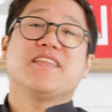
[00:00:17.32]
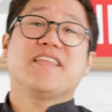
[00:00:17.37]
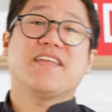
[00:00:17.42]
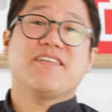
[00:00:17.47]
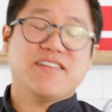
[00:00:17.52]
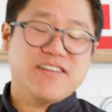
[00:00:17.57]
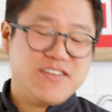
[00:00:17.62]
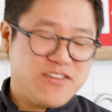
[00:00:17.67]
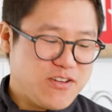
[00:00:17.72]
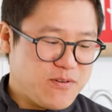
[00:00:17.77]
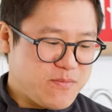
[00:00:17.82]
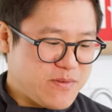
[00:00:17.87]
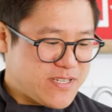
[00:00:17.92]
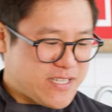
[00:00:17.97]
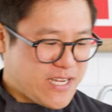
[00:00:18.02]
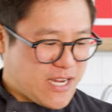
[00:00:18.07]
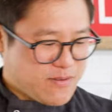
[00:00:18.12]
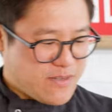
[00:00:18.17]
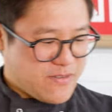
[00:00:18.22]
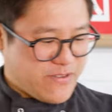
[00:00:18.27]
There are numerous
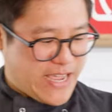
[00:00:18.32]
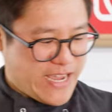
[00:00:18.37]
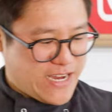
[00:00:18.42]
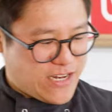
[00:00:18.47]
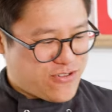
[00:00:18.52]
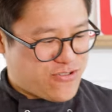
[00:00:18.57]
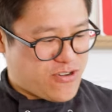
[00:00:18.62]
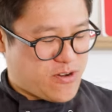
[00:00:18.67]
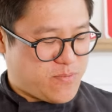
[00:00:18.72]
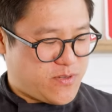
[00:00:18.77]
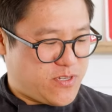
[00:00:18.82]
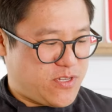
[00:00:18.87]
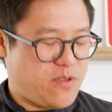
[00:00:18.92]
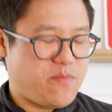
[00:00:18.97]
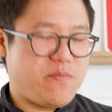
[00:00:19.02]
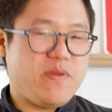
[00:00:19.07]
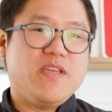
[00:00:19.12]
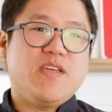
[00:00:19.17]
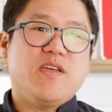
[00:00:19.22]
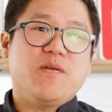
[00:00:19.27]
types of egg drop soup,